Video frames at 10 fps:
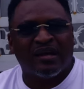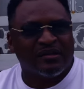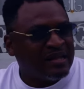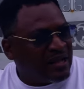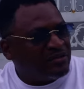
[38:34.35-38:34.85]

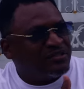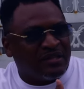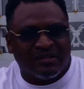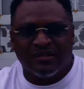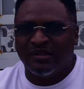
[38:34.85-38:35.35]
like I was
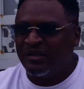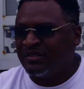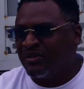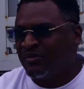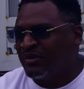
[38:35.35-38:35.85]
telling
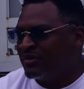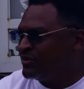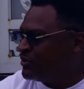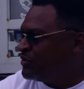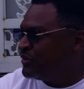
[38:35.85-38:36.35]
Antonio
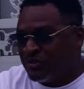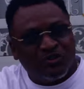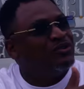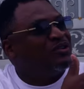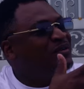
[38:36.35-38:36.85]

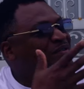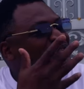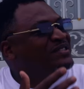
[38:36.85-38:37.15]
Junior, I